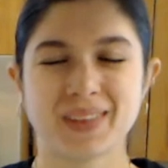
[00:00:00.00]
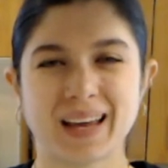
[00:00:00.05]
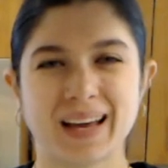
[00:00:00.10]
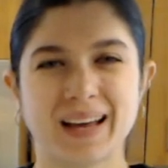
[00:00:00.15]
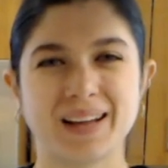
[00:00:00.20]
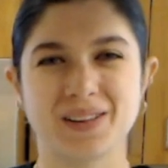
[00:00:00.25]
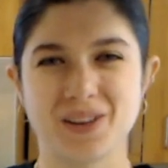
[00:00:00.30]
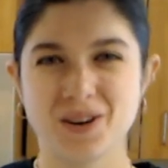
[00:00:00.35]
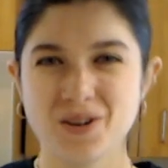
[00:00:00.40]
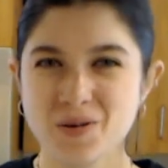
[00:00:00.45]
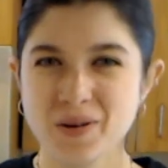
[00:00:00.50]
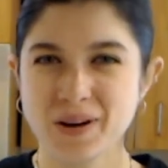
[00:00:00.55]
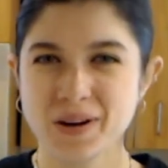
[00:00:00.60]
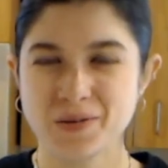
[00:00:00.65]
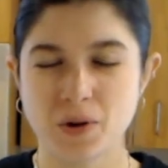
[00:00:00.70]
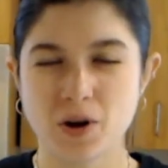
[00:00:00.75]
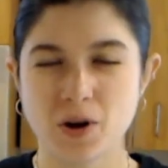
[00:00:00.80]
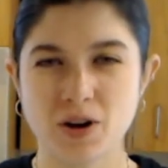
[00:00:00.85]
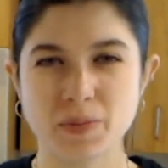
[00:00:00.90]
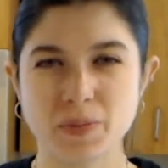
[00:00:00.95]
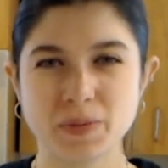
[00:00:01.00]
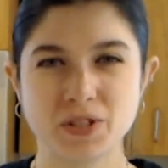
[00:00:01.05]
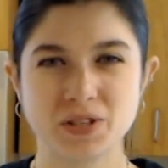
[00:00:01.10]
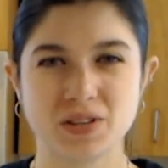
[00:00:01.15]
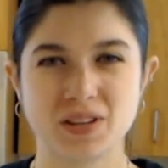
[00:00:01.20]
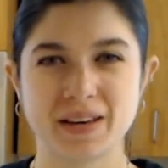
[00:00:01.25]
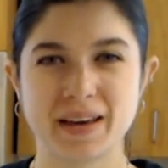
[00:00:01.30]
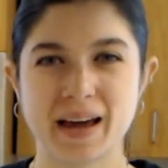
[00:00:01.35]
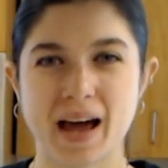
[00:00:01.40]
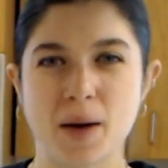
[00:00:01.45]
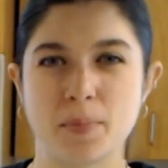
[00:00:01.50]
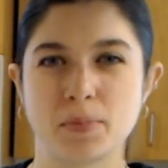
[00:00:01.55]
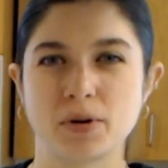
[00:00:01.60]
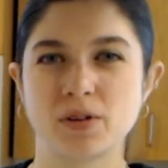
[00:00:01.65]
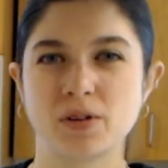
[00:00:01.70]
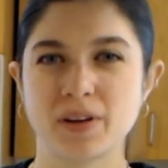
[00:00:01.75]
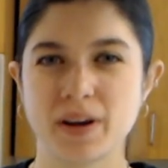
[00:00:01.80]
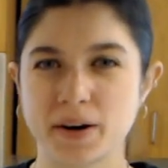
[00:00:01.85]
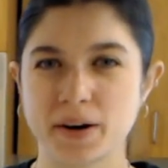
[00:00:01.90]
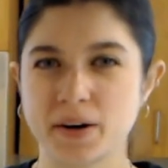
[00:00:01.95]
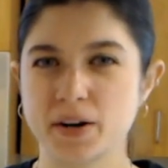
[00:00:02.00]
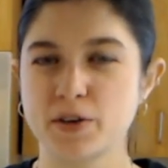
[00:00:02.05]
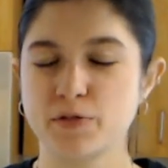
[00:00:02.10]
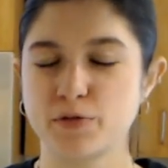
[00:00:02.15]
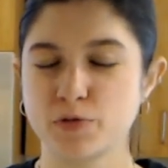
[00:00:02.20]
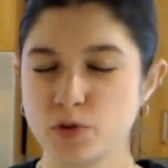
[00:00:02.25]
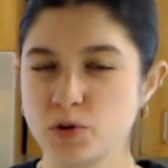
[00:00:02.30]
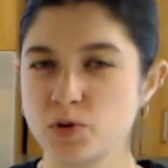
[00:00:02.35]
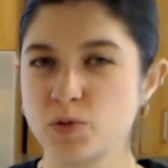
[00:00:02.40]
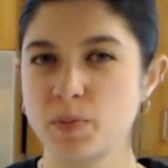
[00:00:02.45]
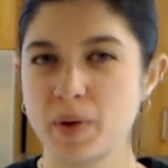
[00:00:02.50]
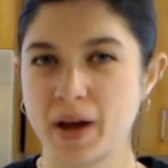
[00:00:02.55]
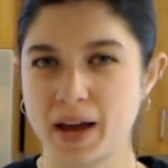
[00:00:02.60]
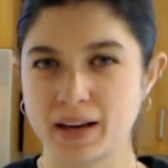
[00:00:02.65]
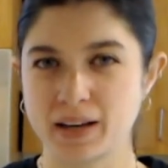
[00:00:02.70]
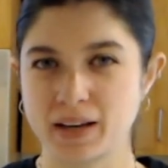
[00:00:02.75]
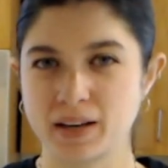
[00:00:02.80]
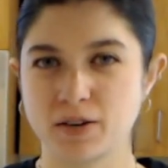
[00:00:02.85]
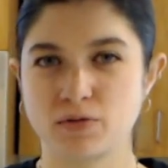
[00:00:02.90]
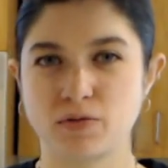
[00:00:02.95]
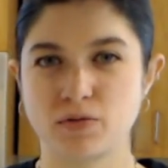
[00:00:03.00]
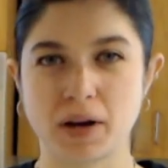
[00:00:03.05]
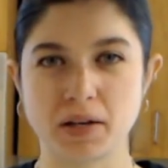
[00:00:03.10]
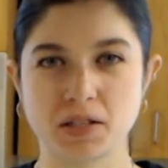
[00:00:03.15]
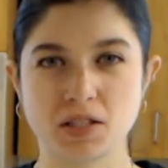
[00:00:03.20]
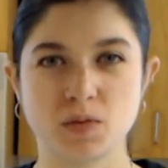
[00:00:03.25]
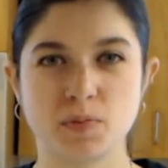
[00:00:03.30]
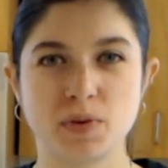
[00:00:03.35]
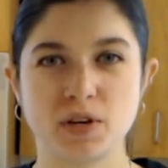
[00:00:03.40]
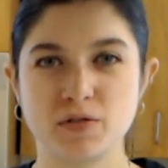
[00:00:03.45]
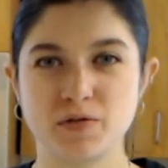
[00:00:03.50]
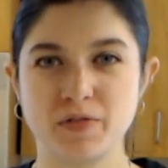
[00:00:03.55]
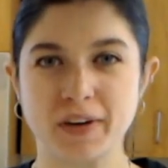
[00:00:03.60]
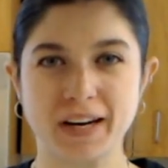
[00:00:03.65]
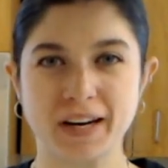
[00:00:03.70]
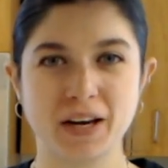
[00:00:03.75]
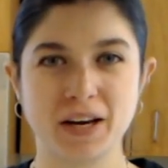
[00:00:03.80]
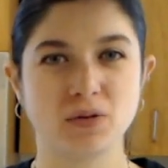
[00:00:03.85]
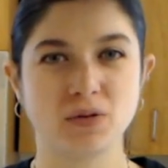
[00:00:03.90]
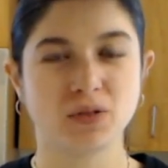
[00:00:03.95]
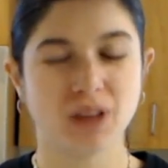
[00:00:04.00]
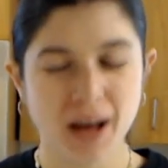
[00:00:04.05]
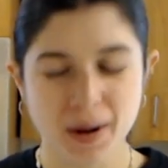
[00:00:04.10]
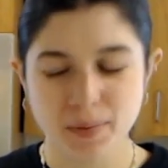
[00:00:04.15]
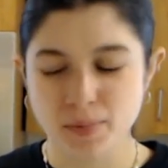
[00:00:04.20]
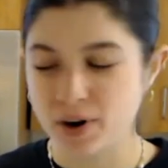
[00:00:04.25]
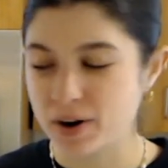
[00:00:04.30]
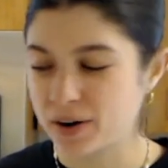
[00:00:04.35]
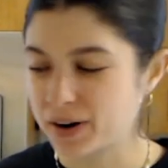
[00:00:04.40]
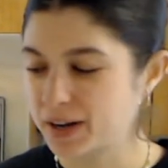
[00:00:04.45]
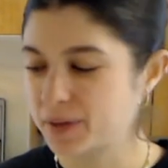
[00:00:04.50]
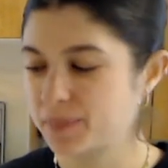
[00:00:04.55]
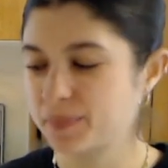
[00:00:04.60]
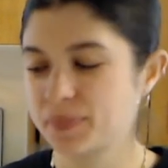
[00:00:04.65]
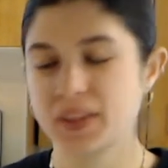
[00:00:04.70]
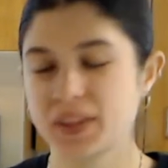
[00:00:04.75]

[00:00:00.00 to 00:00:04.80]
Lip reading: Hello and welcome to the Capital Area Food Bank recipe video library.